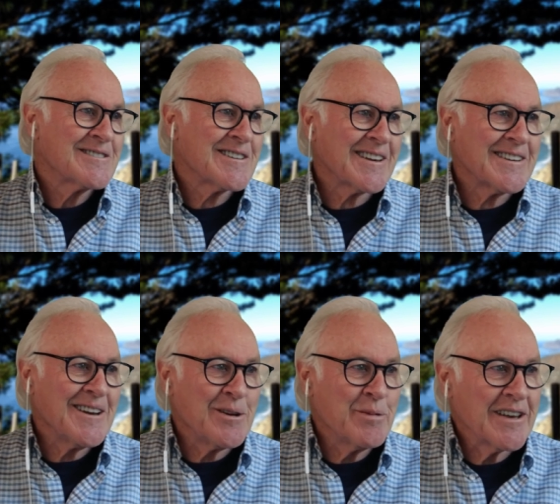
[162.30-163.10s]
Scott
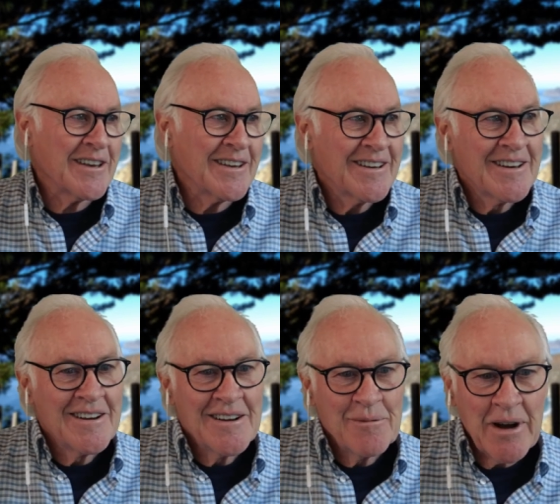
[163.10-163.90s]
Kelby,
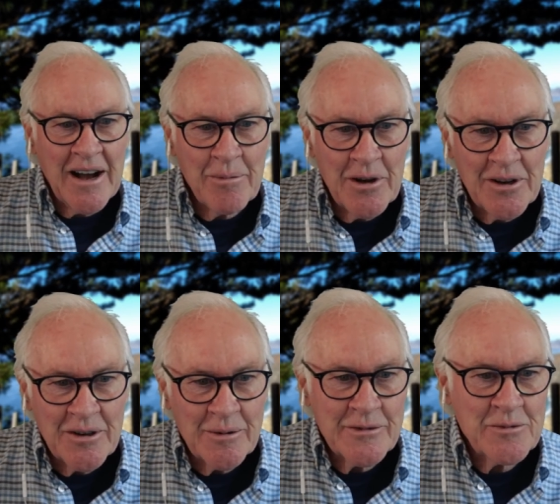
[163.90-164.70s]
Bob
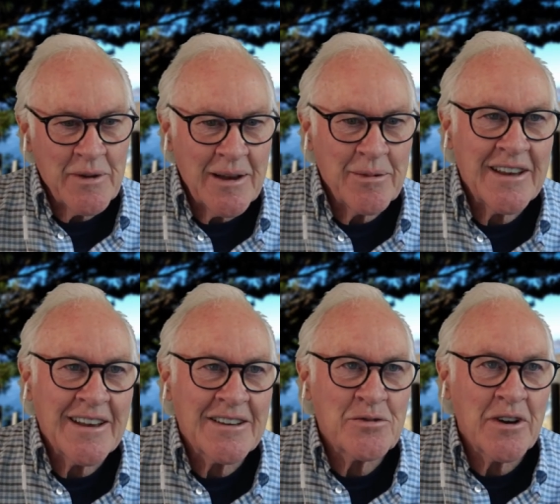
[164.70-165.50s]
Holmes, Bambi
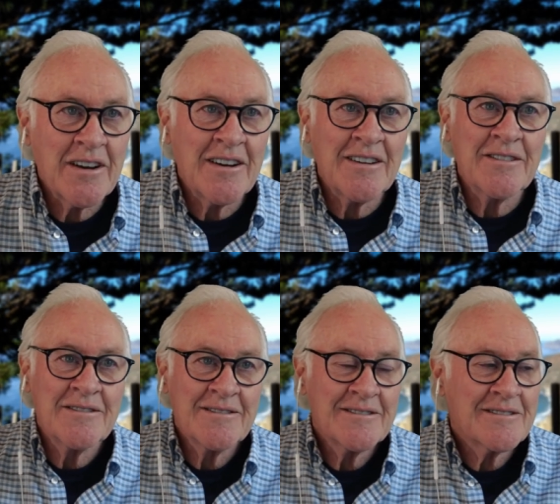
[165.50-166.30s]
Cantrell,
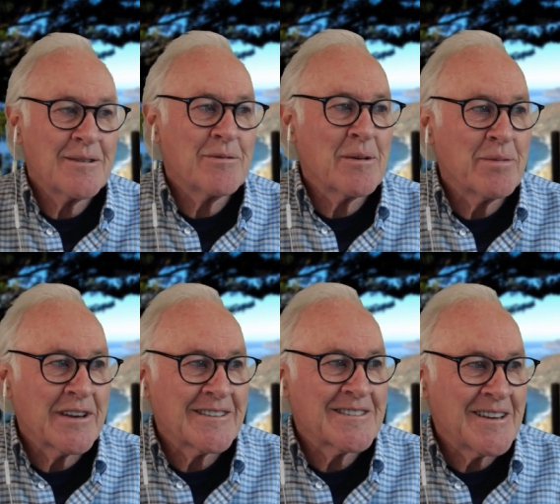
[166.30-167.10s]
some of the
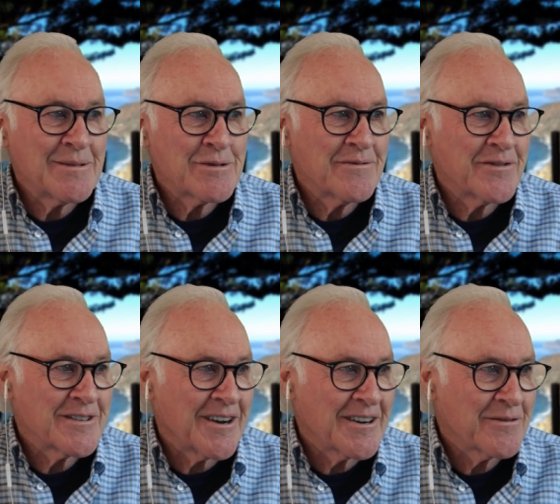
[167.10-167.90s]
biggest names in
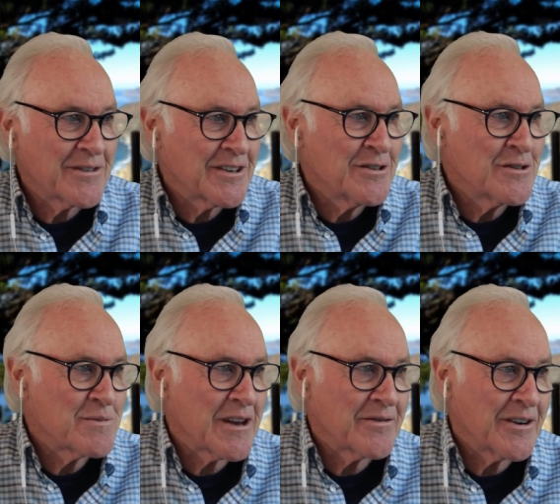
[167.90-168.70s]
photography use
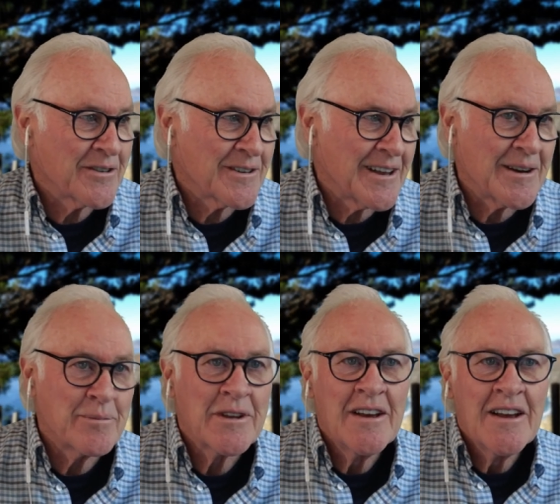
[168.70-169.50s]
Bay Photo
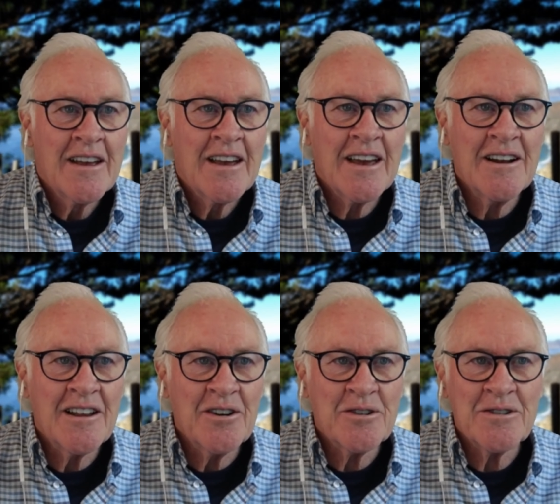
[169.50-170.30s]
Lab. And
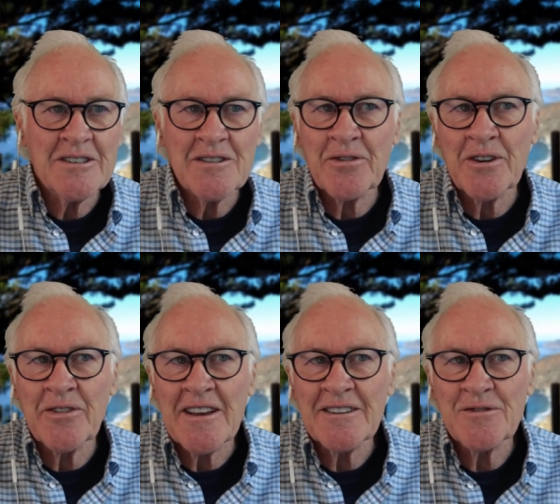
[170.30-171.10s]
hello, Christopher.
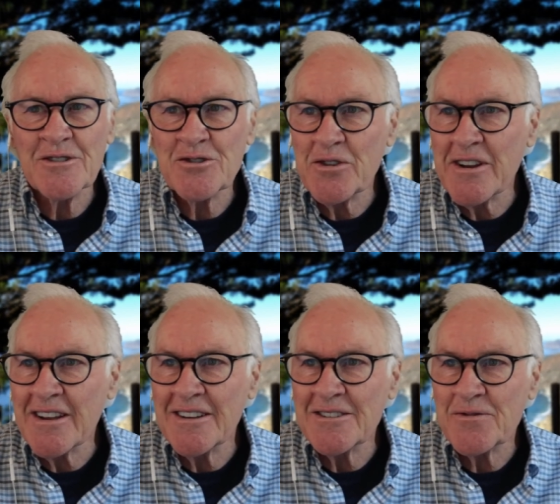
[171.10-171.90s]
Thanks for
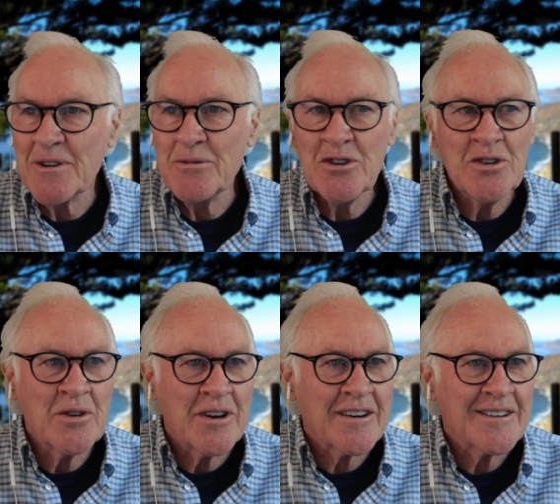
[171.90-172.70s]
joining us from New
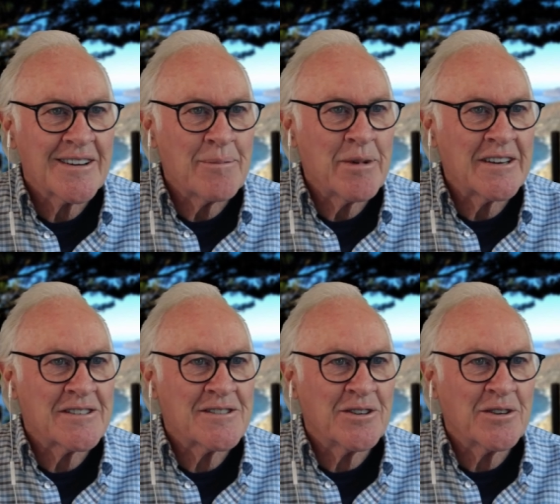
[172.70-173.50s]
York. I bet
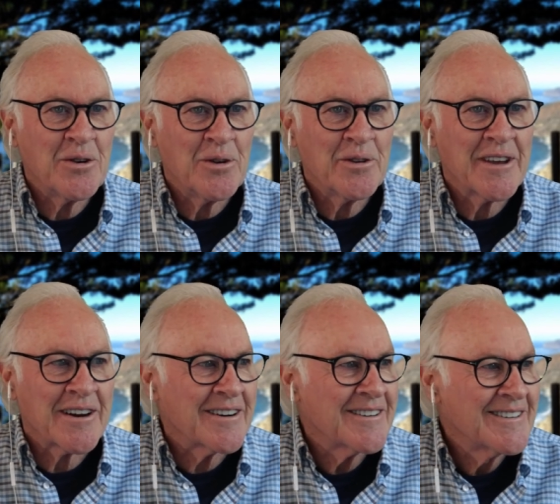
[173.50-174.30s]
it's still cold
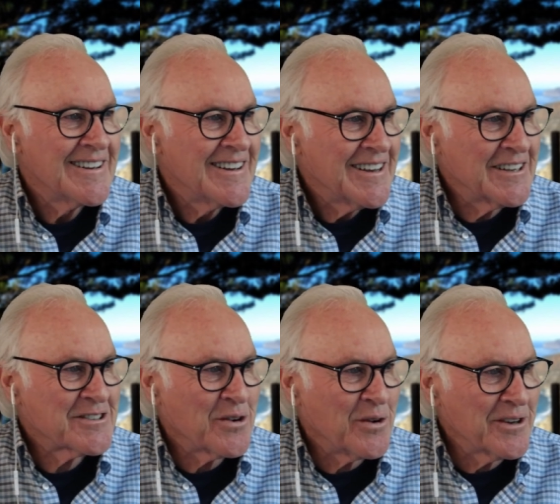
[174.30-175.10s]
there.
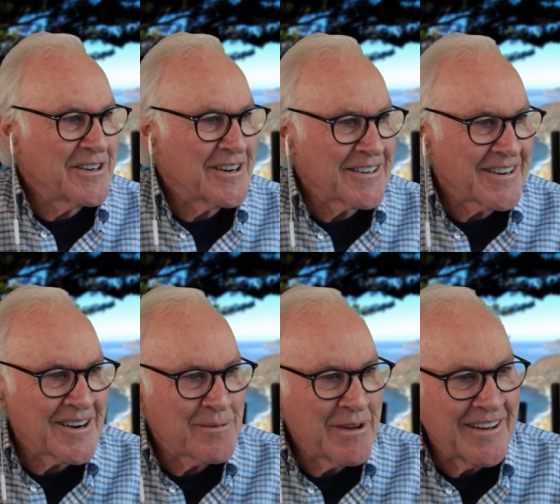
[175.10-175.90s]
It's cold here and in
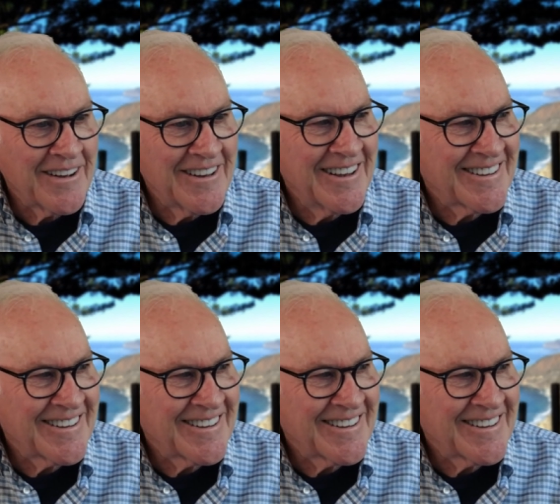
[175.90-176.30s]
Carmel.